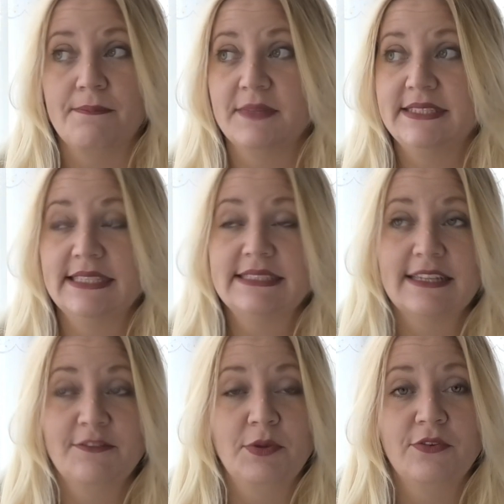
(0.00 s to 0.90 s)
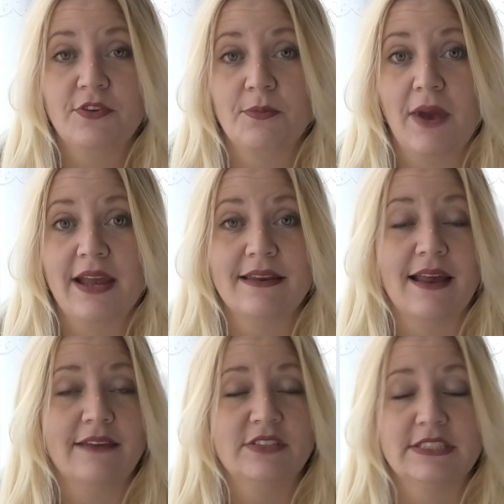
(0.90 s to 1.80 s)
Since I've moved to Brighton,
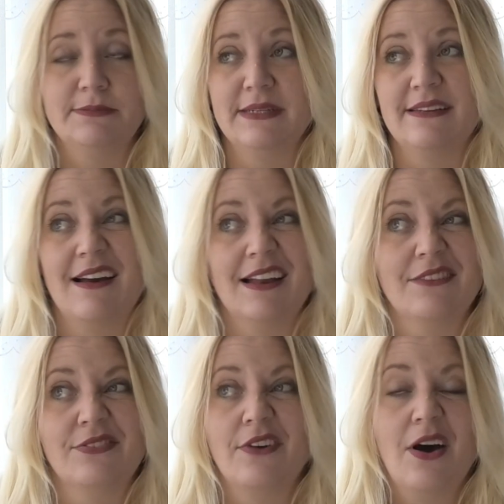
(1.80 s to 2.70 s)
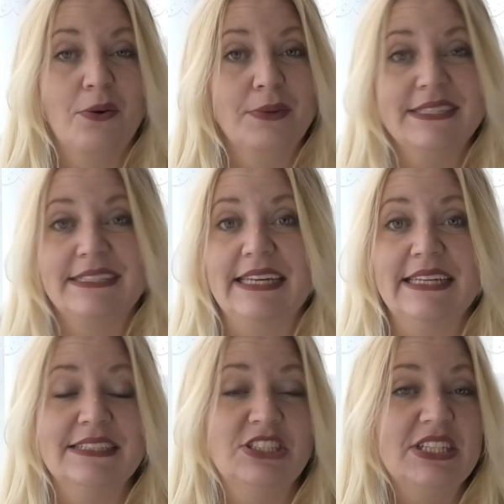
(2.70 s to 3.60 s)
I've just been kind of always
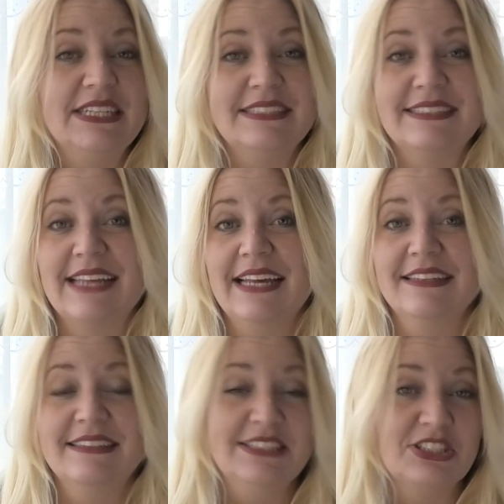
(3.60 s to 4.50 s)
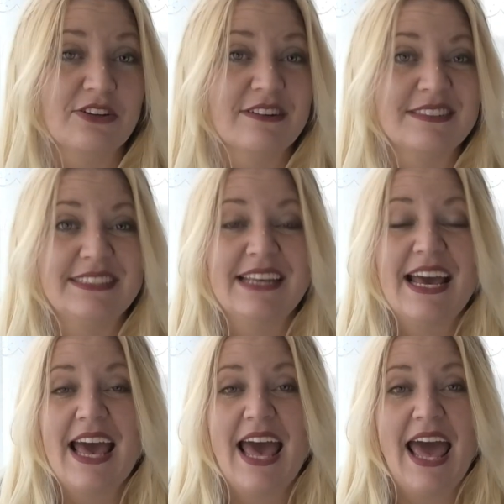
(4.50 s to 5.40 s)
in jeans and t-shirts
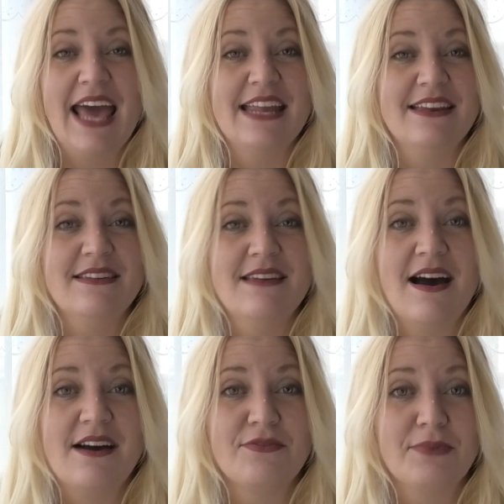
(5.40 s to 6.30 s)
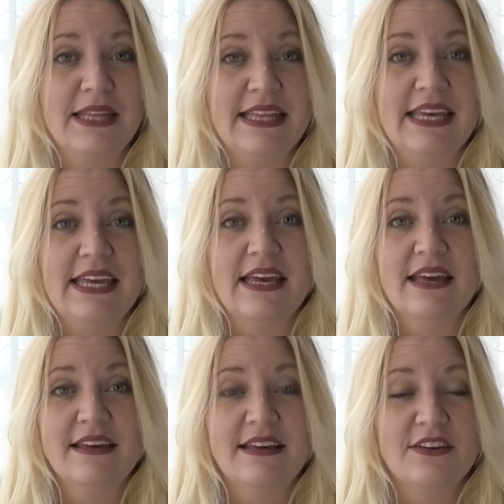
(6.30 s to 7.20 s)
and not really
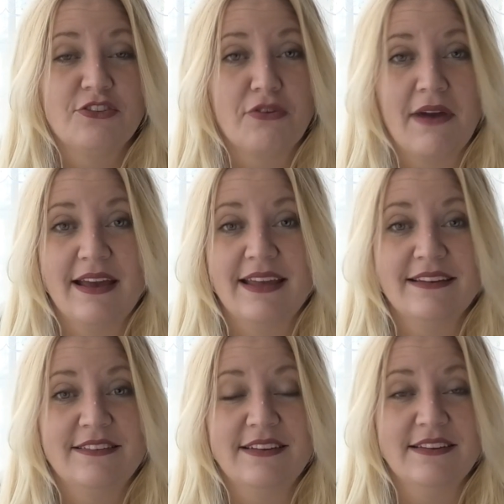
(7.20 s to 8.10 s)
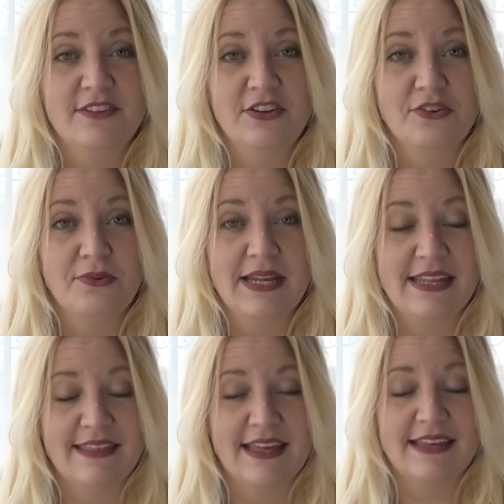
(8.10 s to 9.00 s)
trying to do
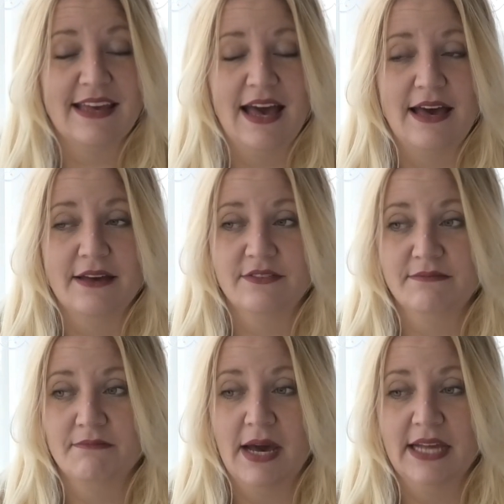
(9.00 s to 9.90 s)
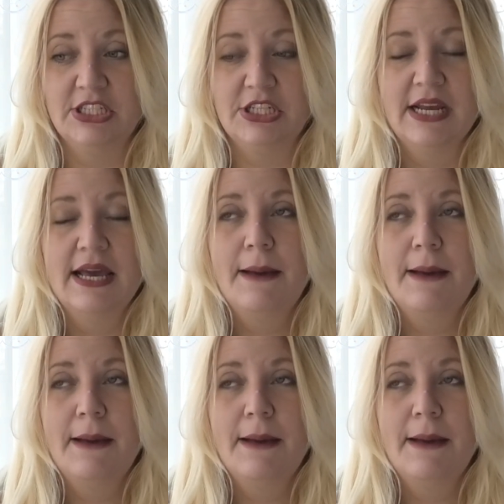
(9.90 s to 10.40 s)
anything much.